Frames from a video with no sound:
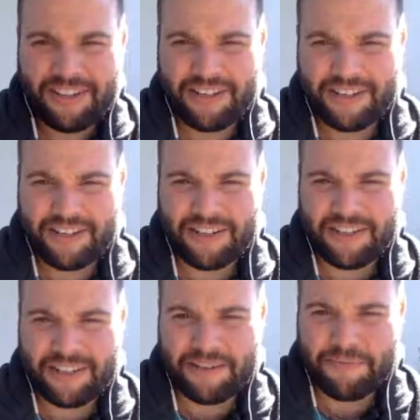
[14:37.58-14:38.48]

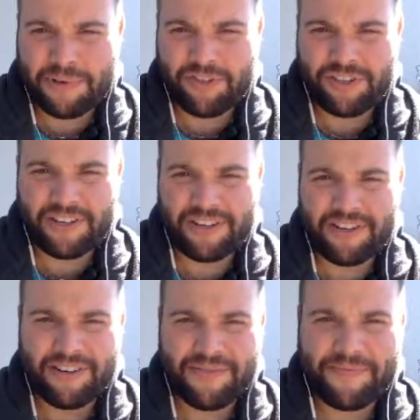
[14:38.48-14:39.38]
Yeah, Budget
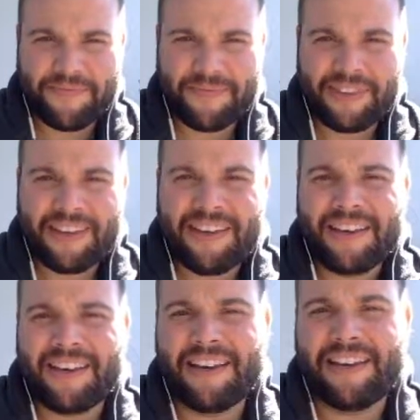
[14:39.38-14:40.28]
Air.
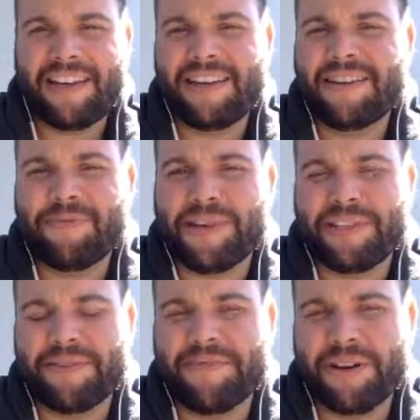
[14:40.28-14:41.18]
Okay, he didn't
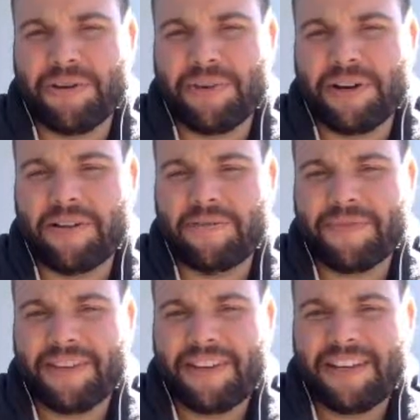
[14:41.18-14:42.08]
rate them very well.
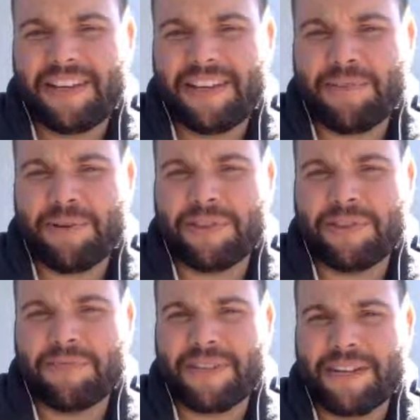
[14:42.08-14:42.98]
He put
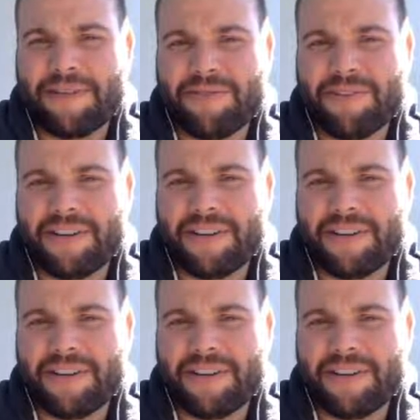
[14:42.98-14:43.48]
them down,